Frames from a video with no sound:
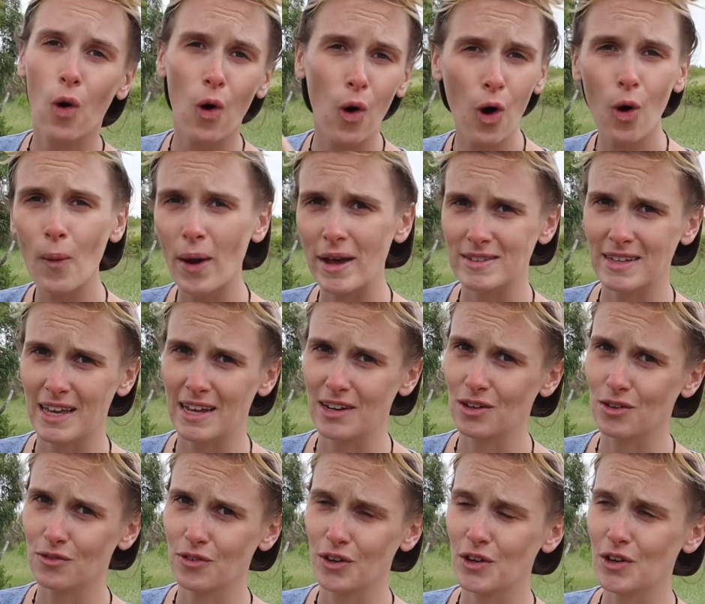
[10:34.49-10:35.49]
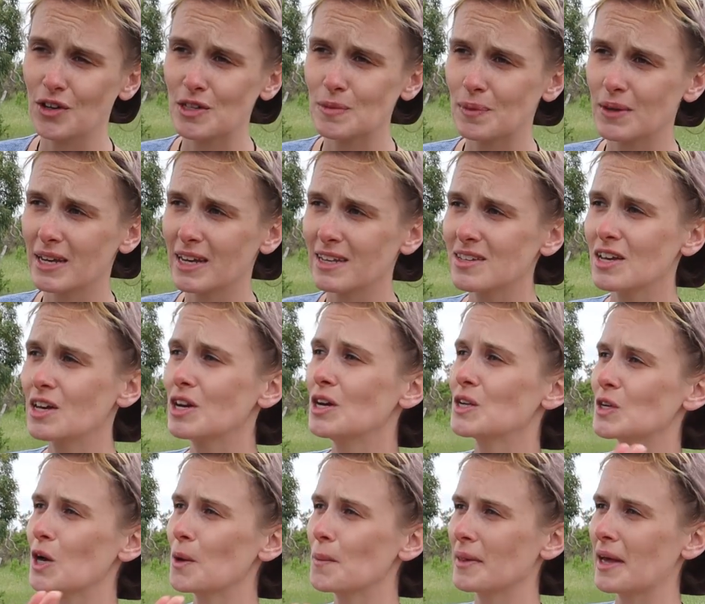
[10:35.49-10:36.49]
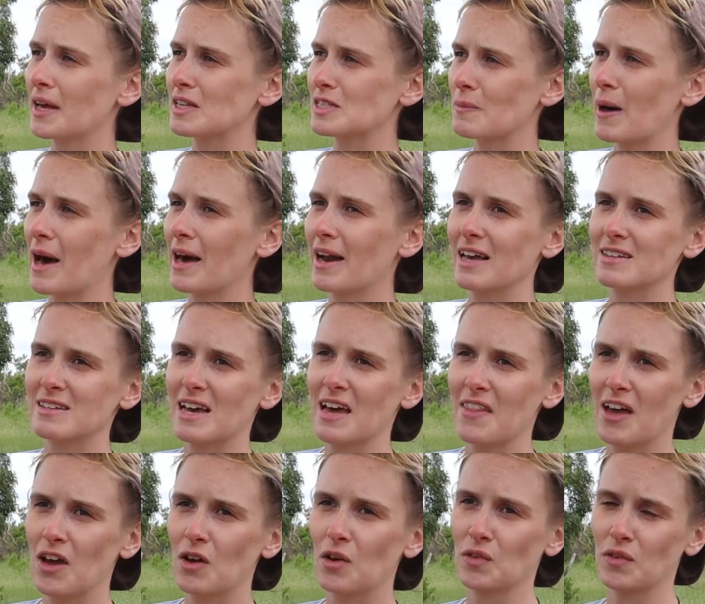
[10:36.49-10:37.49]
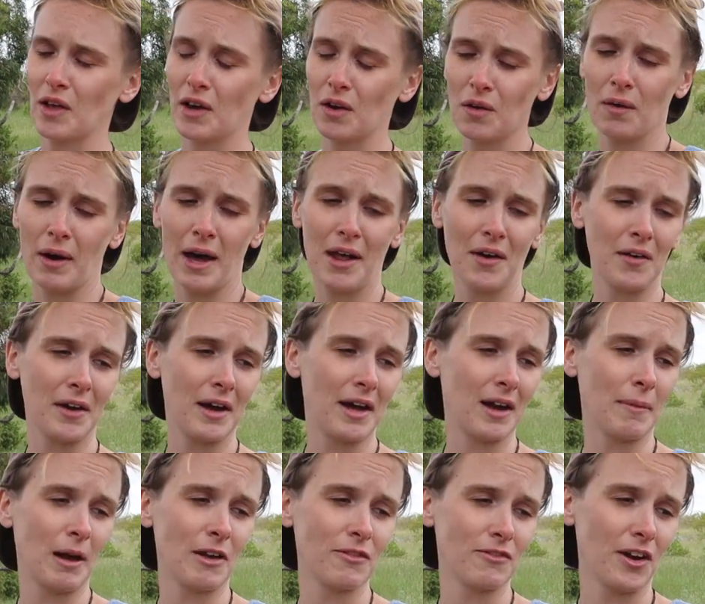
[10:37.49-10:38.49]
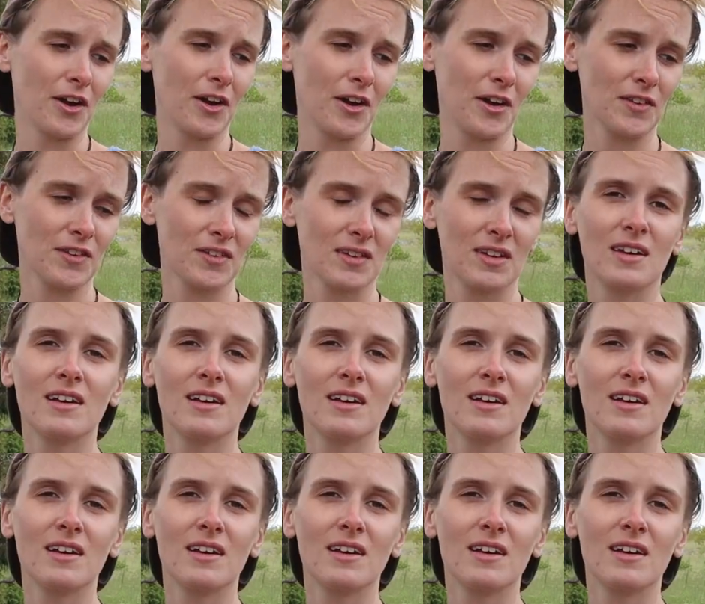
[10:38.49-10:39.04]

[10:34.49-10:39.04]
Always edit your photos, please. Don't be that smart ass out there who's like, oh, I don't edit my photos.